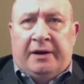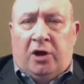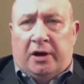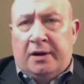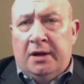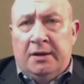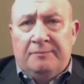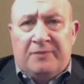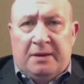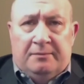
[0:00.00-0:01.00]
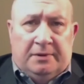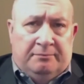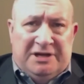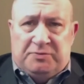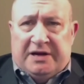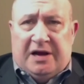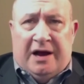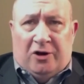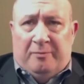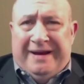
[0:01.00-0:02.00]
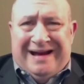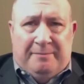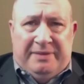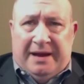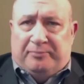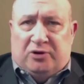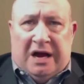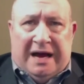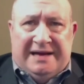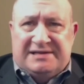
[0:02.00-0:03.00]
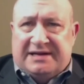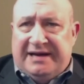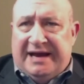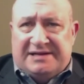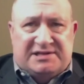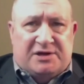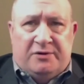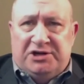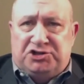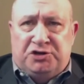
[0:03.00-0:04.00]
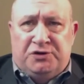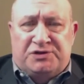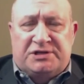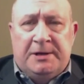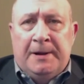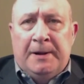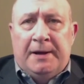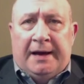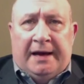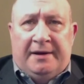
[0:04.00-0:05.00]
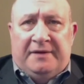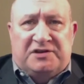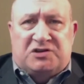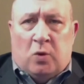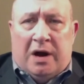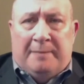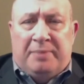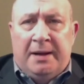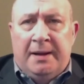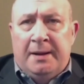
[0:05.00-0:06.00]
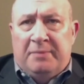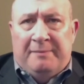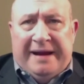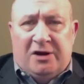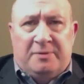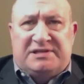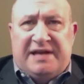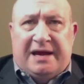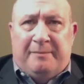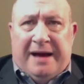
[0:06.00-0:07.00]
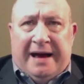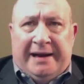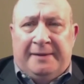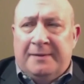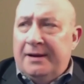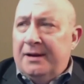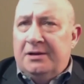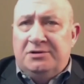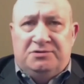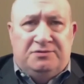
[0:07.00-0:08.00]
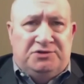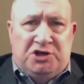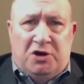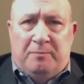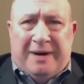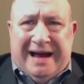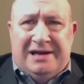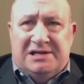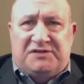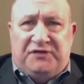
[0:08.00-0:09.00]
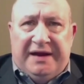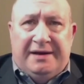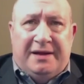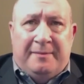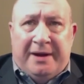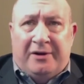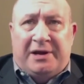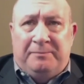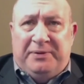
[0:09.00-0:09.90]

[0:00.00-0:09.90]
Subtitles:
And look, Mitch McConnell may not be a prize, and he has his own issues in the swamp, but make no mistake about it, Joe Biden is feeding the American